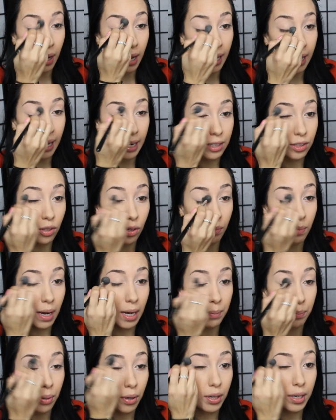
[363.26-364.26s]
why I don't
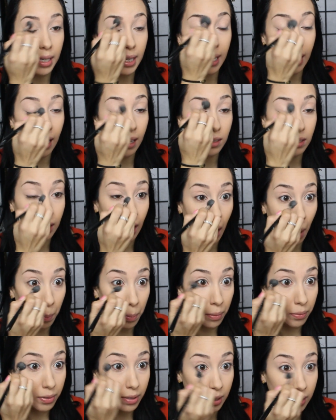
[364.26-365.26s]
mind putting it on
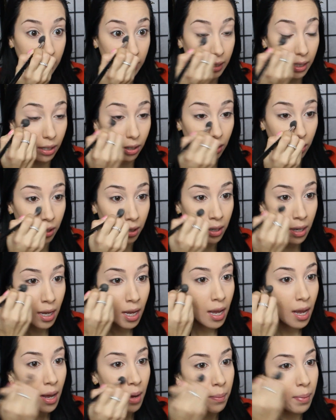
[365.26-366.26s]
top of concealer,
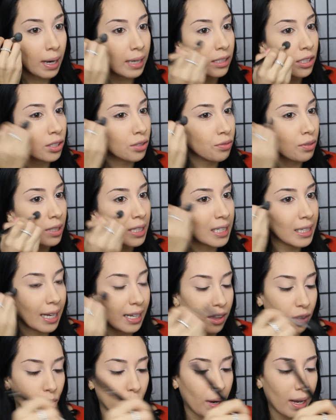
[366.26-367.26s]
but I just really
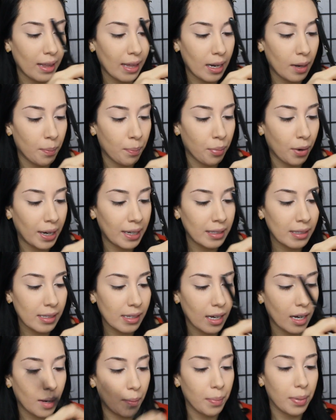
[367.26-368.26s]
like the way that it
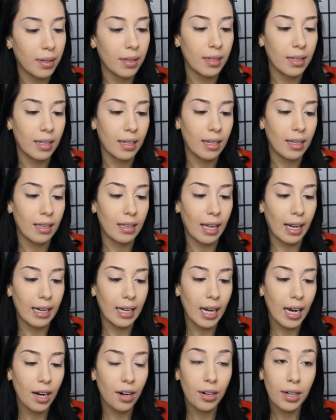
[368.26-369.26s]
brightens up
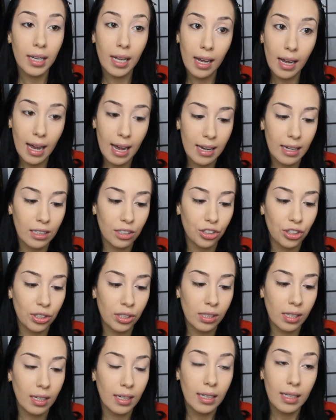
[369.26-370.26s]
that area, and it
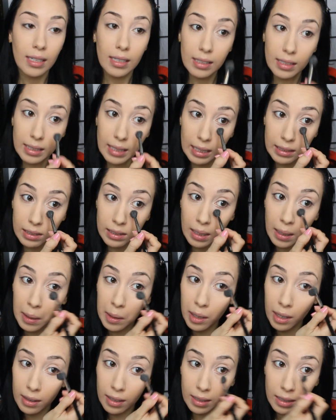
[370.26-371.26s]
just sets
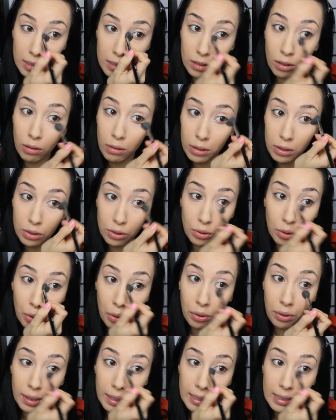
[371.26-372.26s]
it. Nothing is going to
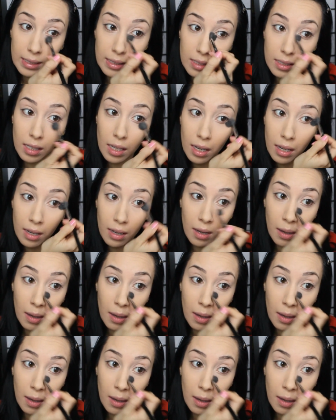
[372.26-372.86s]
crease,